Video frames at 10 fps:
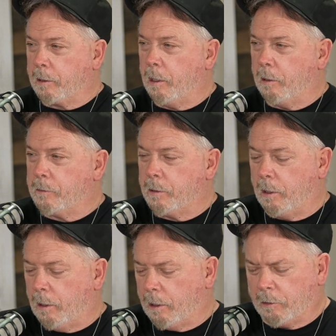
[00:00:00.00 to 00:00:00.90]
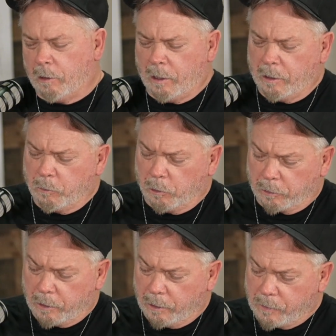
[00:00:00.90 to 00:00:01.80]
Accounts. Yeah, I don't know how they
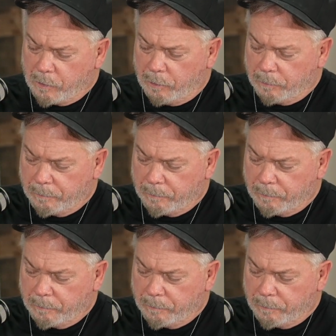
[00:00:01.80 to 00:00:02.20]
work that. So